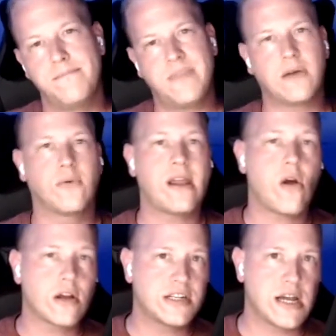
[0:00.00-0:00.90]

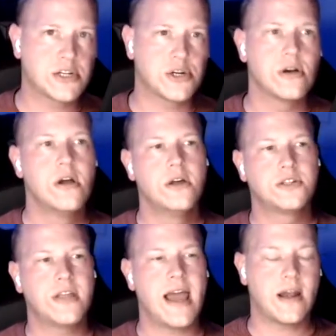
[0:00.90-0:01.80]
re-architecture.
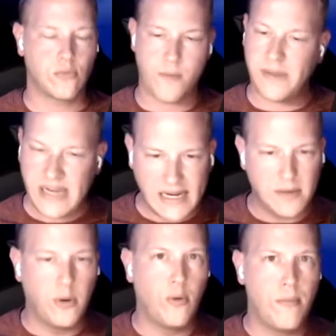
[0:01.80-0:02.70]
So they had a
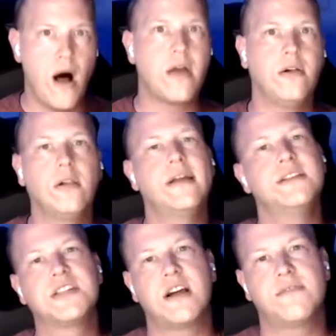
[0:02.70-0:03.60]
repeatable model
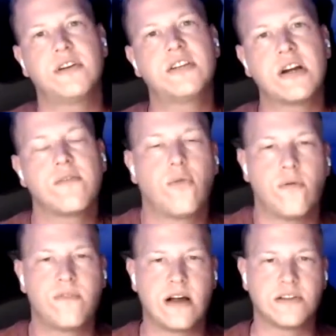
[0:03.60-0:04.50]
inside of their
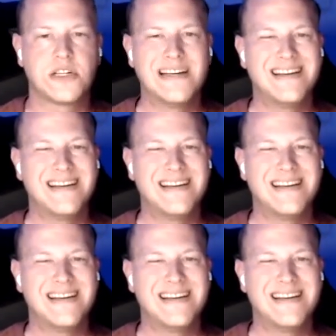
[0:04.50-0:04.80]
Terraform files.